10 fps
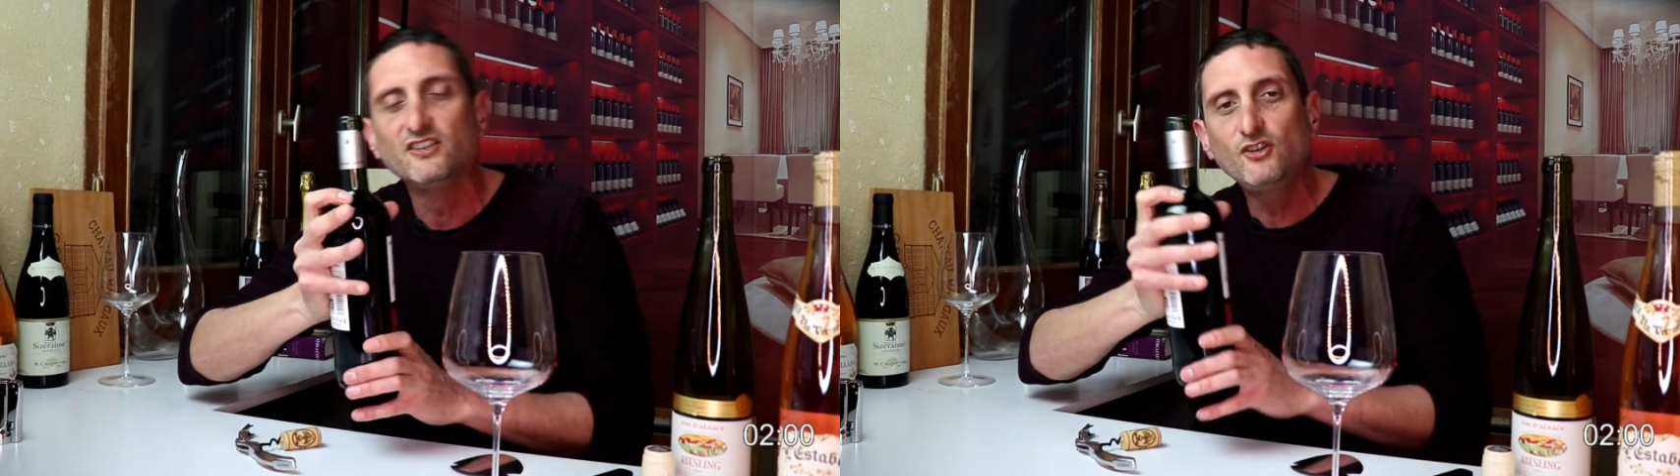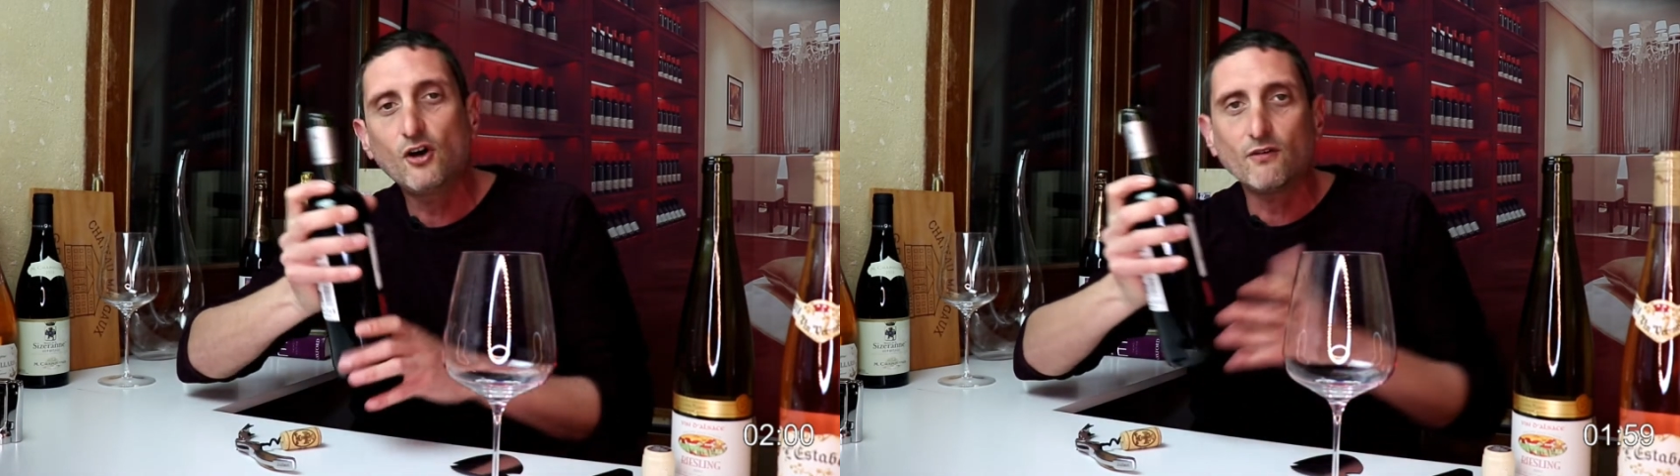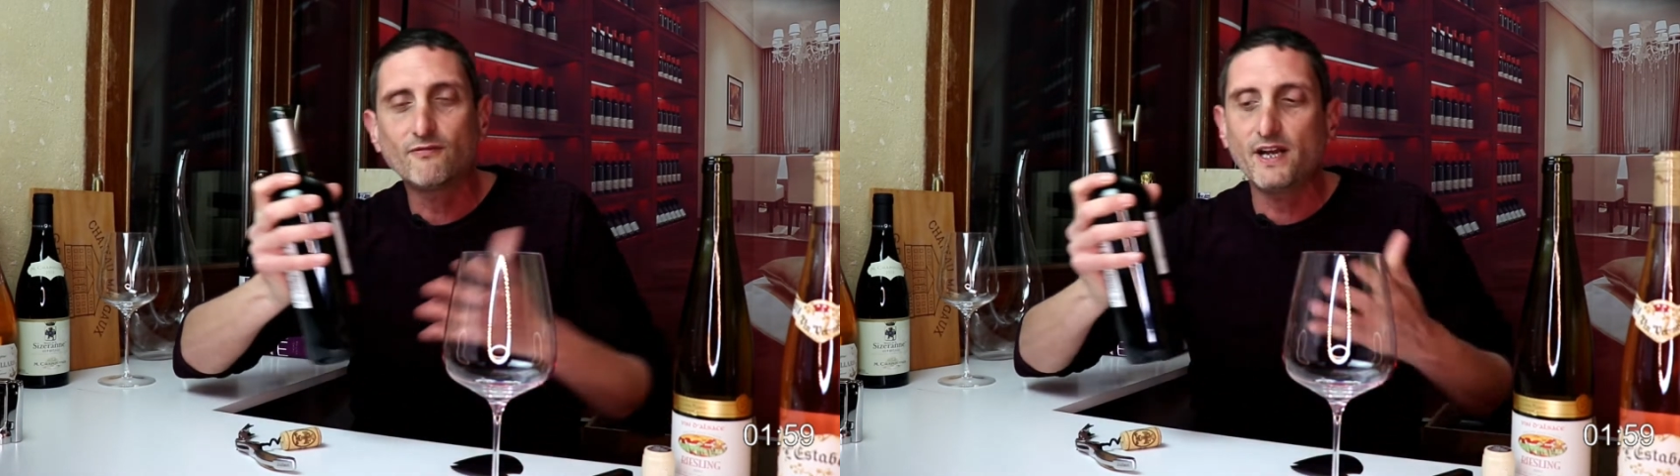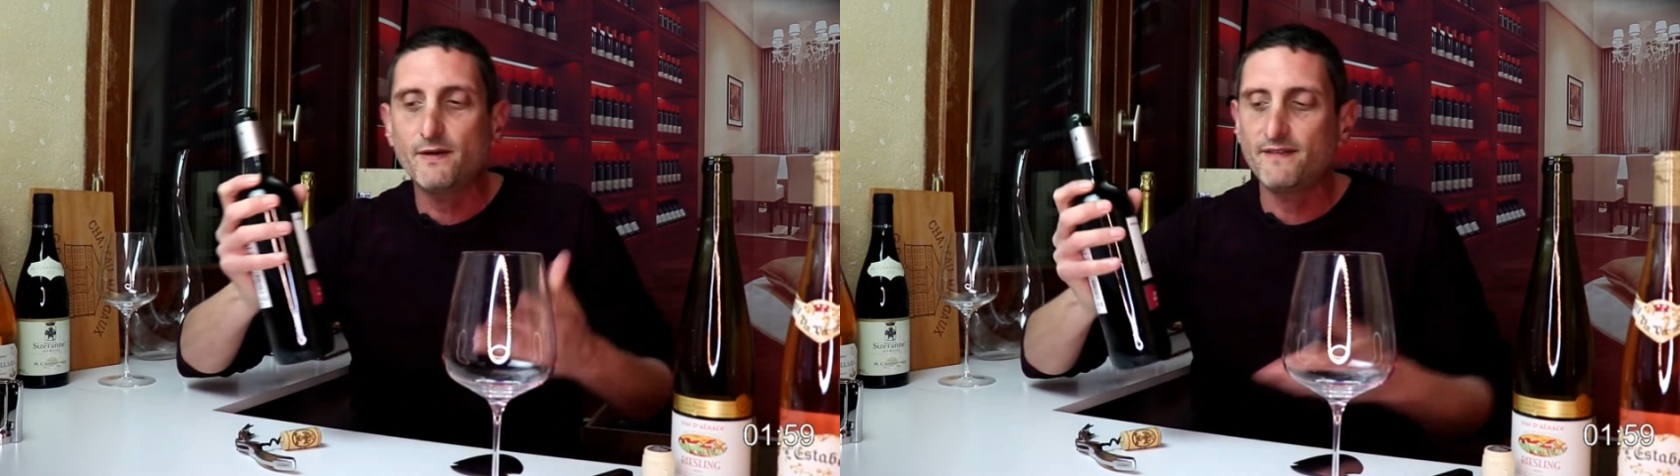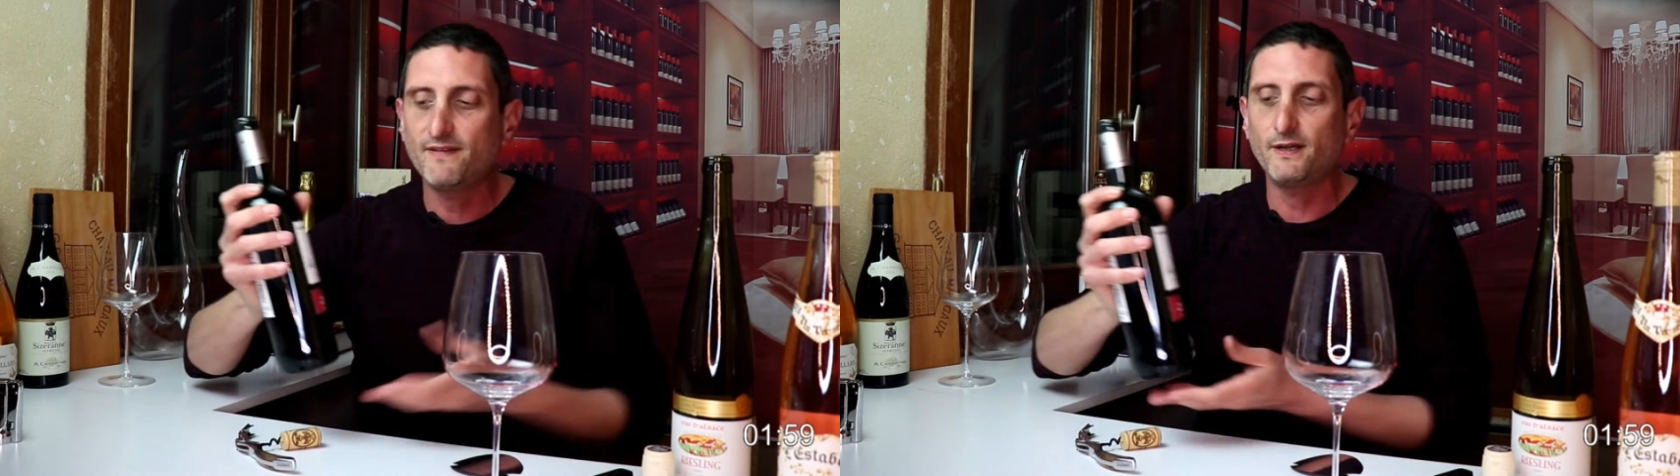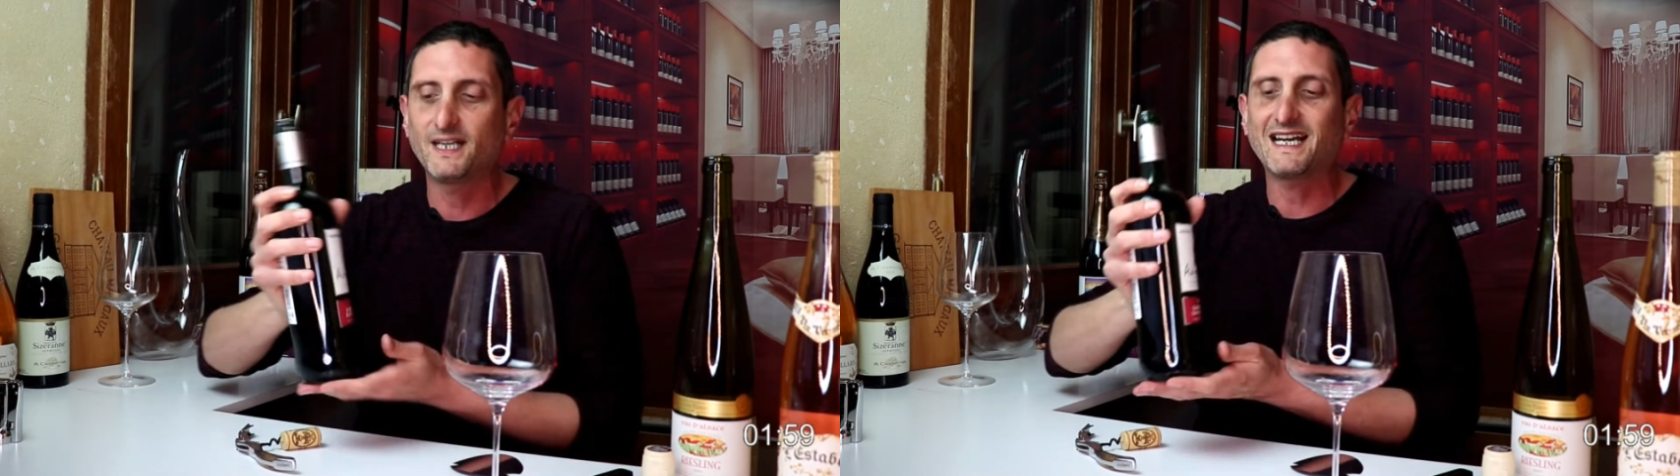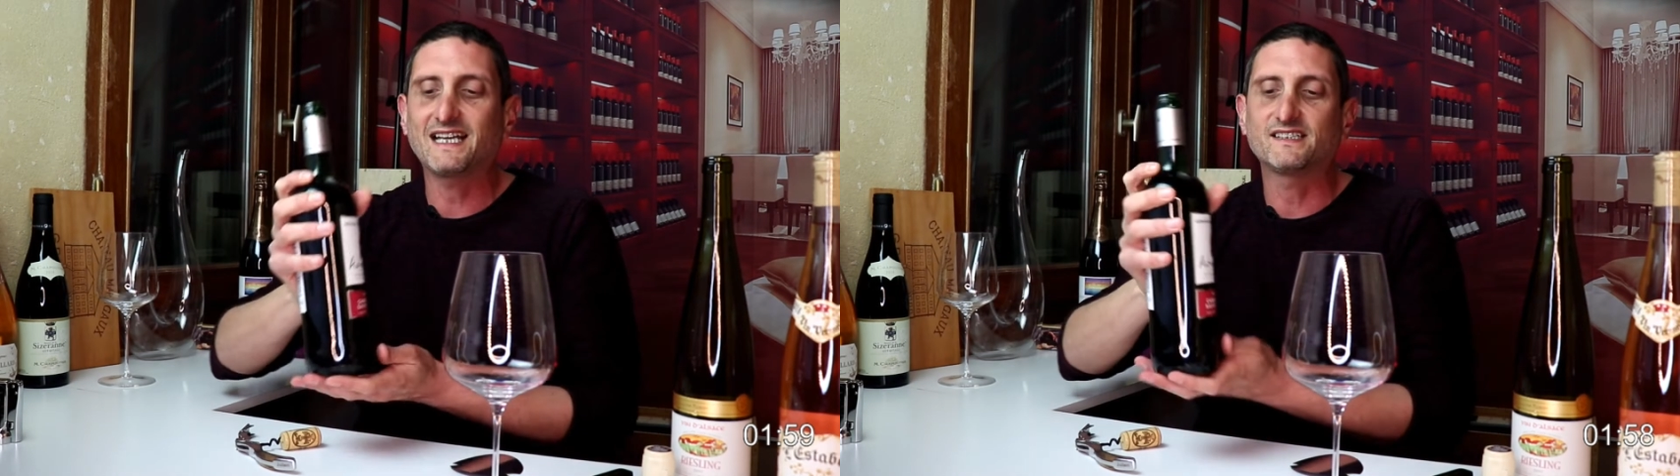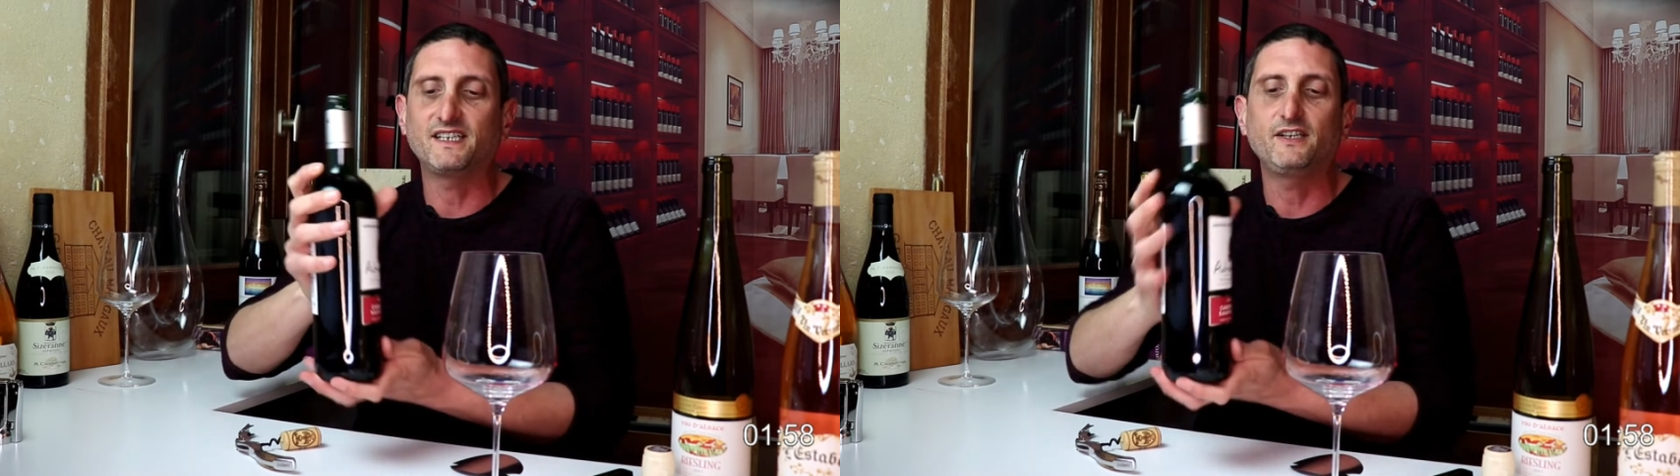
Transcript: not very, very classy.